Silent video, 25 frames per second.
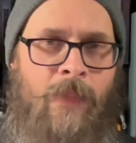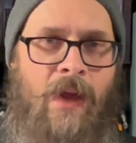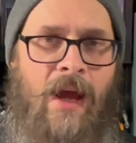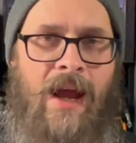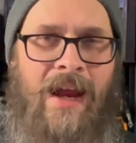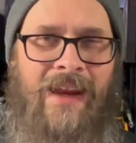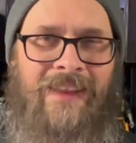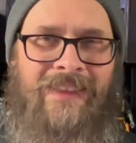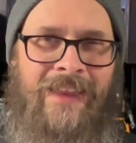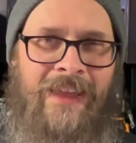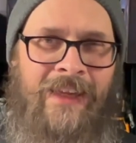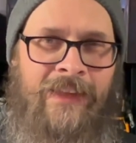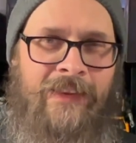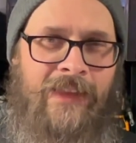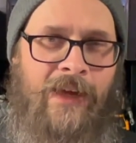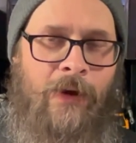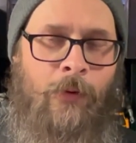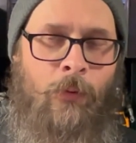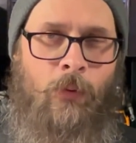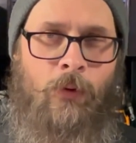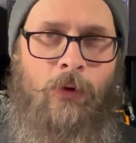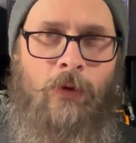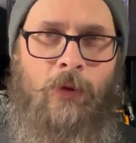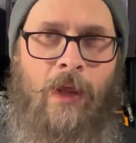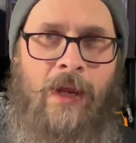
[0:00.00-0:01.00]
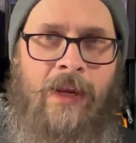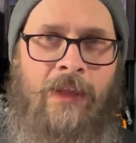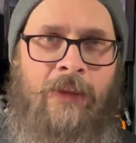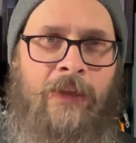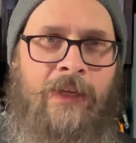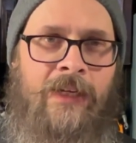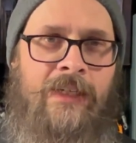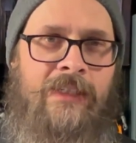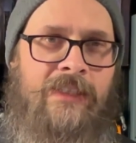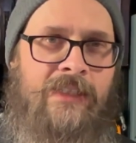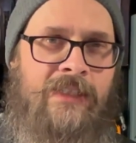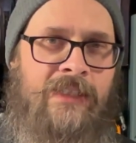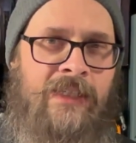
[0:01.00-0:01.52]
I think that we're likely
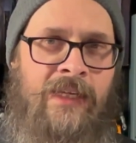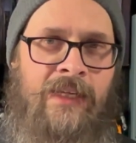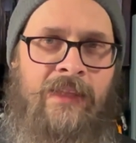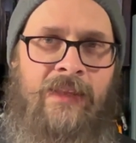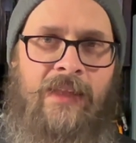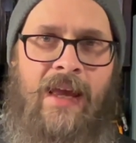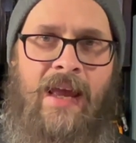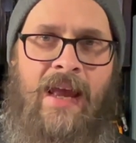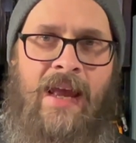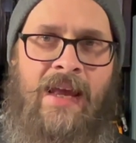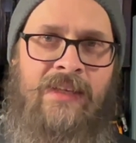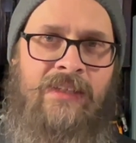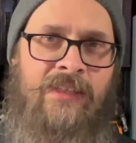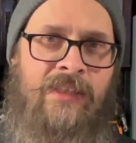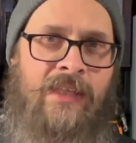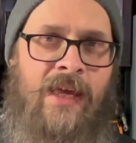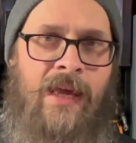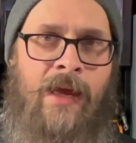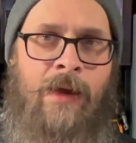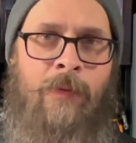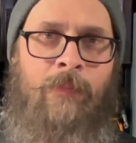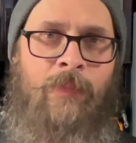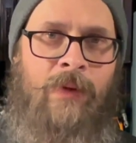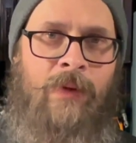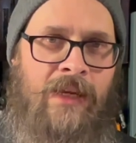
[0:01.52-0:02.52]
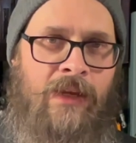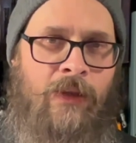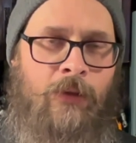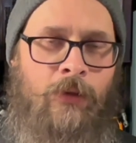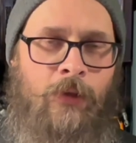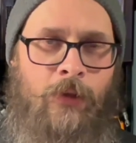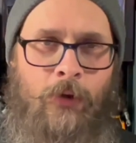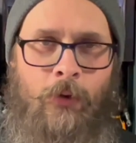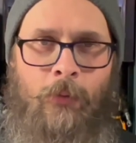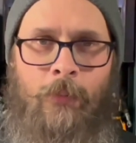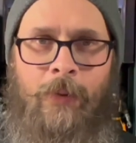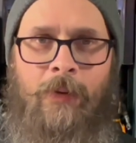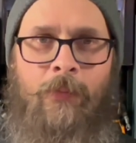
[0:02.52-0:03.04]
to see the HasLab a
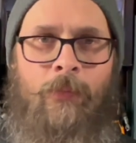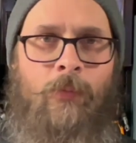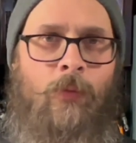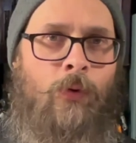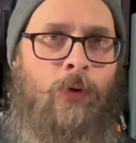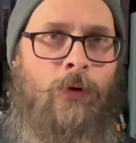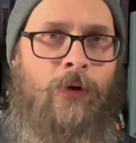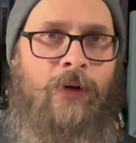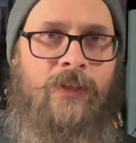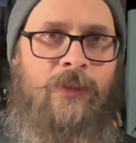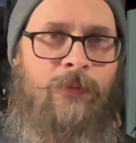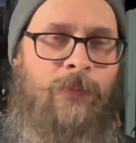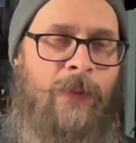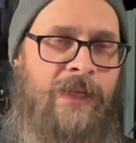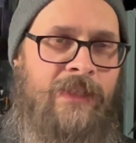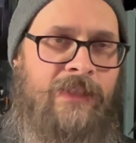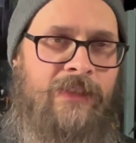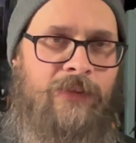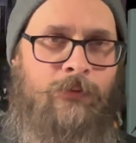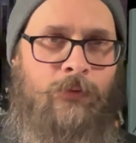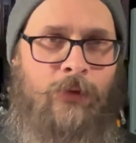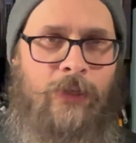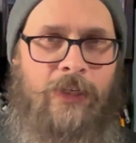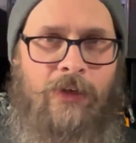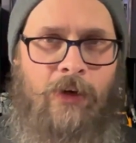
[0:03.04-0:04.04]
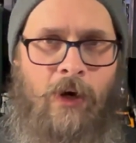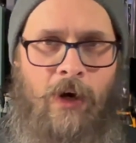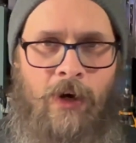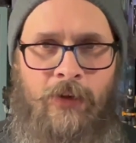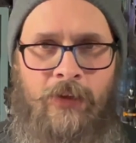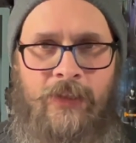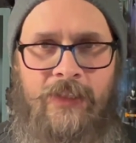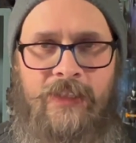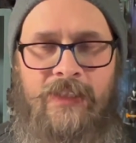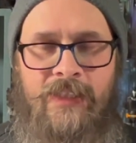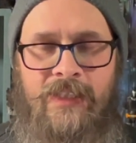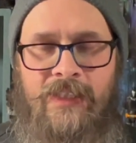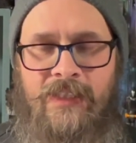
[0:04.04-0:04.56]
little bit more expensive
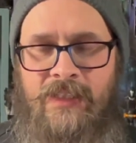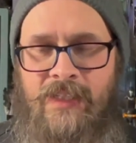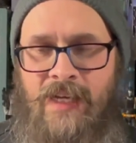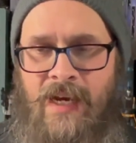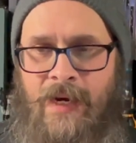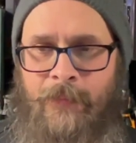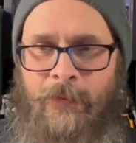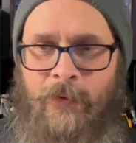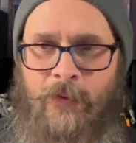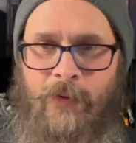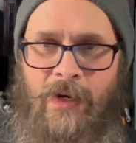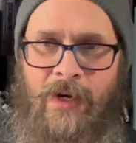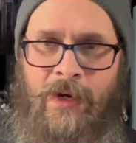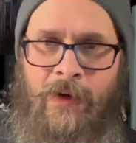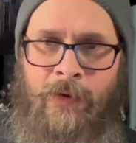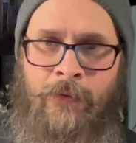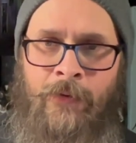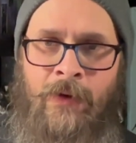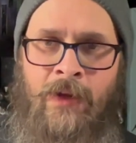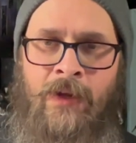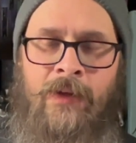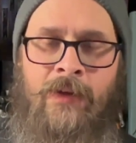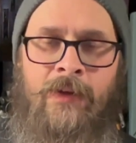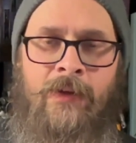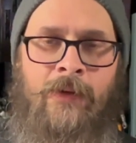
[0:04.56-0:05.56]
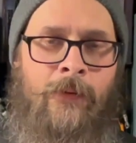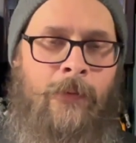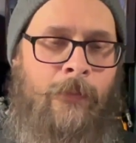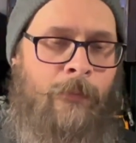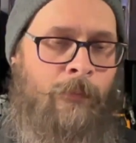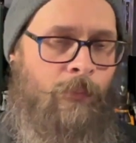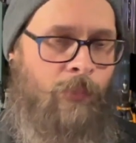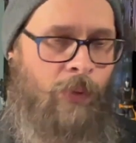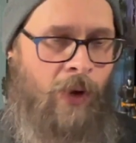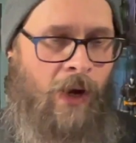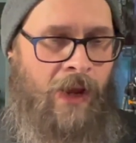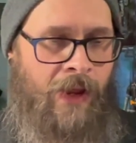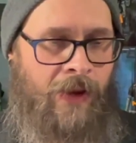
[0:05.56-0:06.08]
regardless this time around,
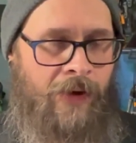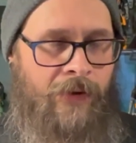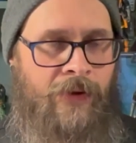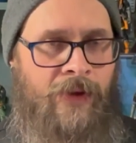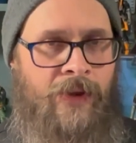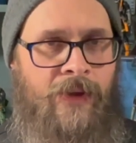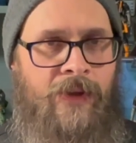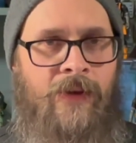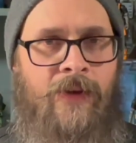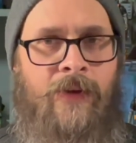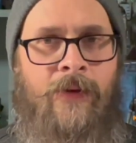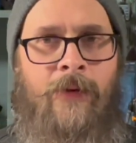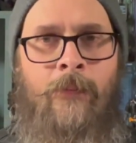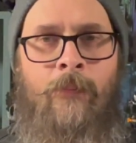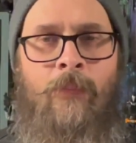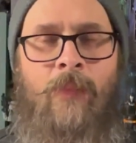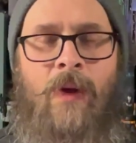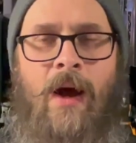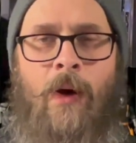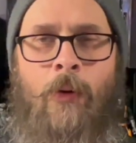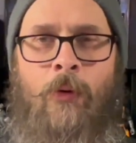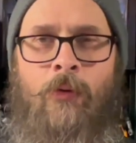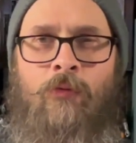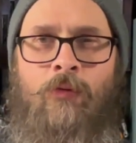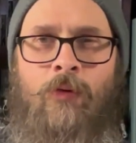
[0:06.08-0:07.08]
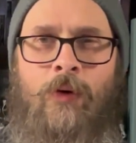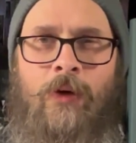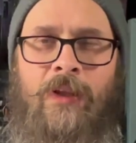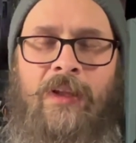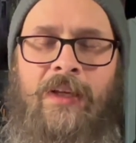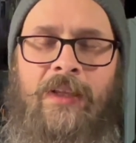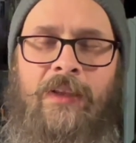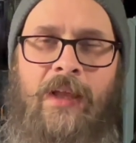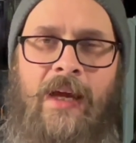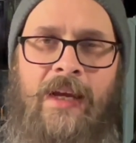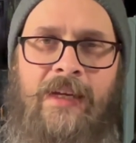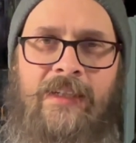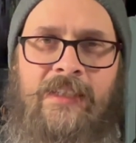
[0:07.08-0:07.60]
but I would really
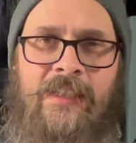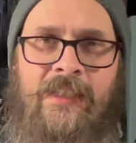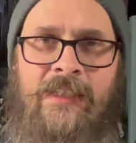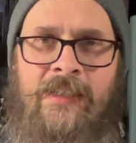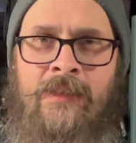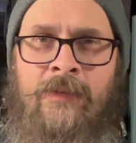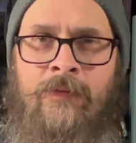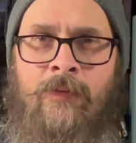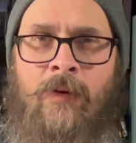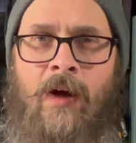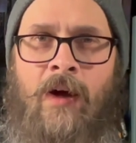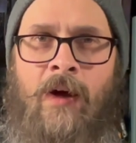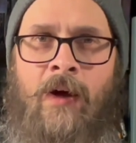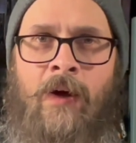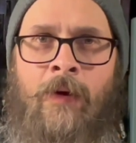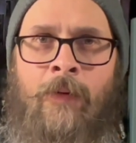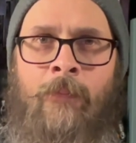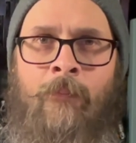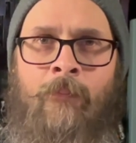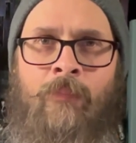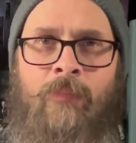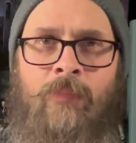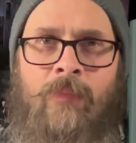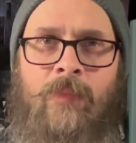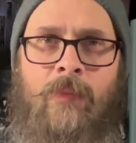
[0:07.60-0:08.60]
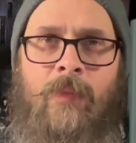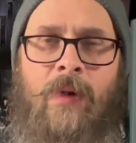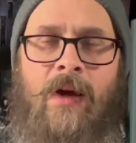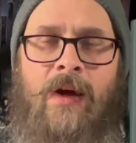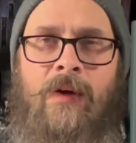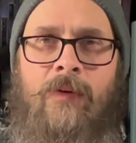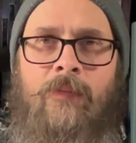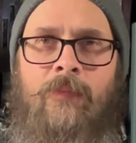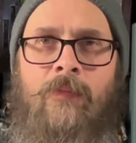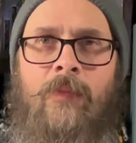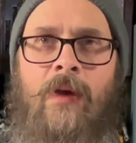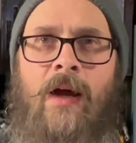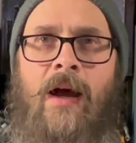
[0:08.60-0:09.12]
like to,
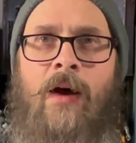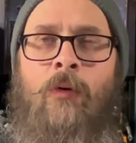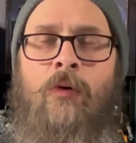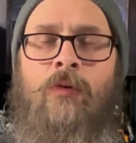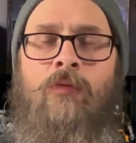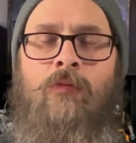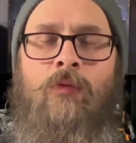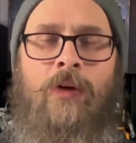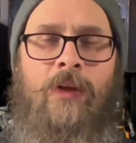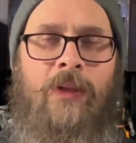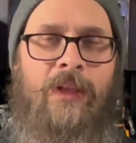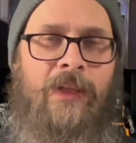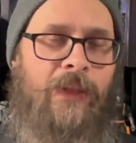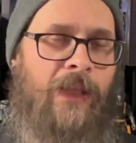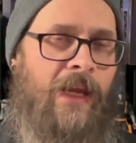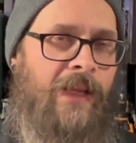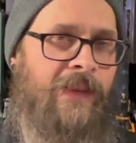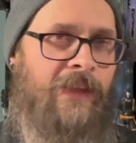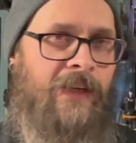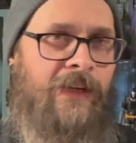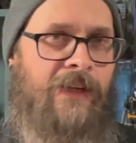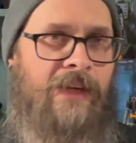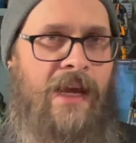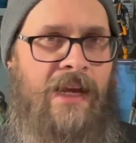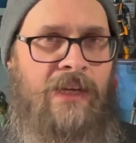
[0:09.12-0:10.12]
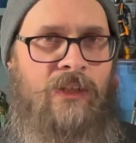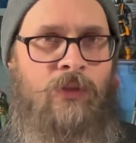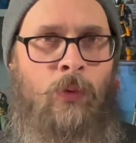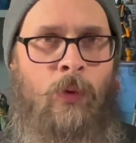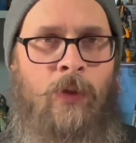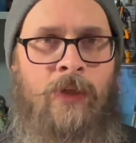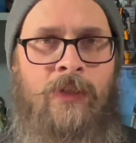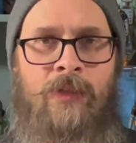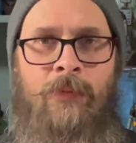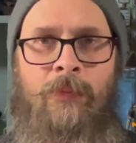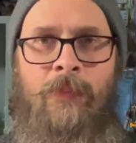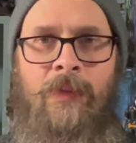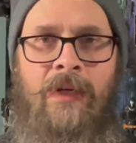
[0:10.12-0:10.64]
I would really like the next
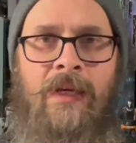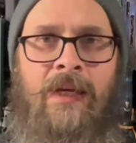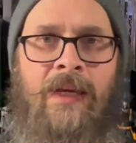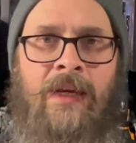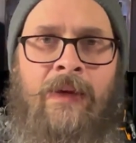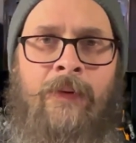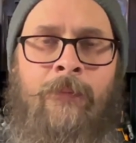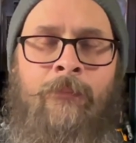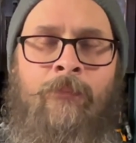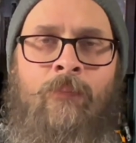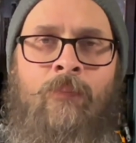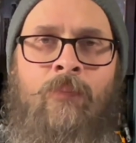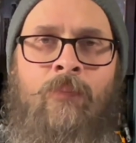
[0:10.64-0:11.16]
one to be